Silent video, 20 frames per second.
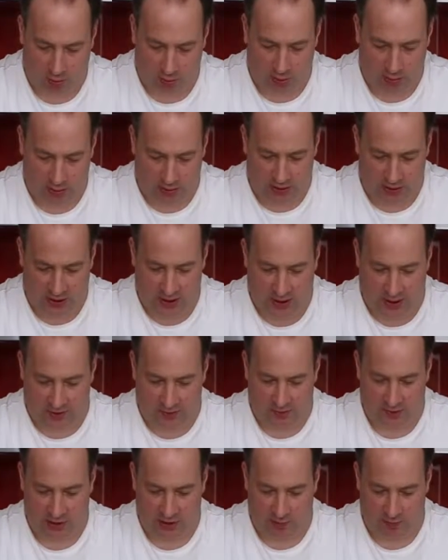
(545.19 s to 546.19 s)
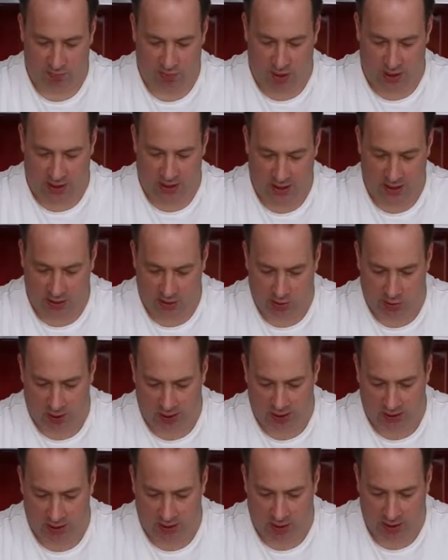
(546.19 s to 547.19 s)
You can see that's very springy, it's
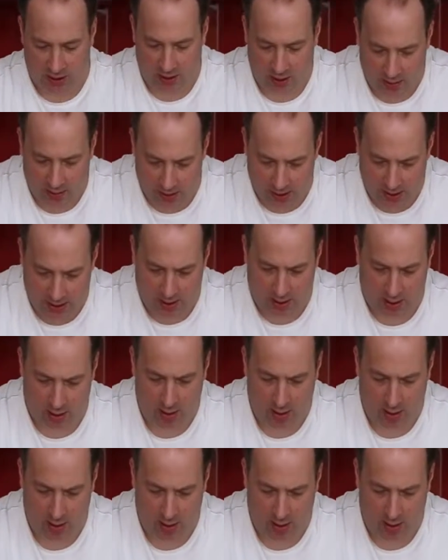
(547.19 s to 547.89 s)
quite tight on there.